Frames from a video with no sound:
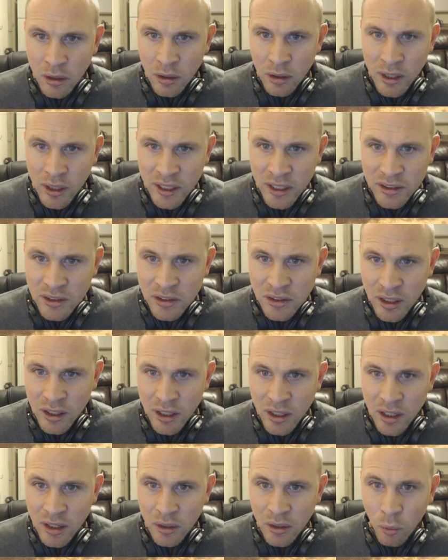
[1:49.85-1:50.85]
That's
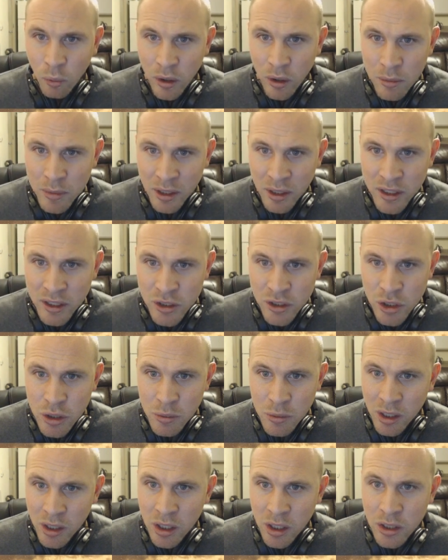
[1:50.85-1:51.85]
1 million, 2
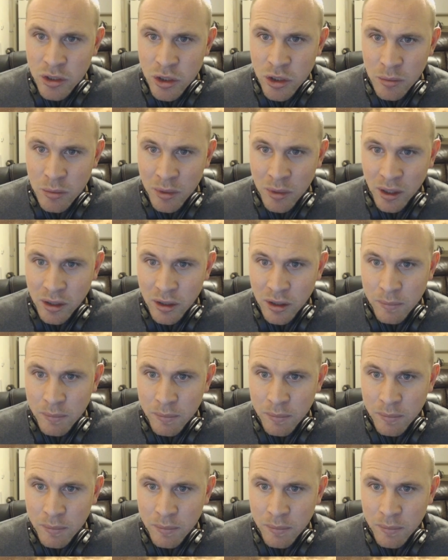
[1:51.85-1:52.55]
million, 2 million.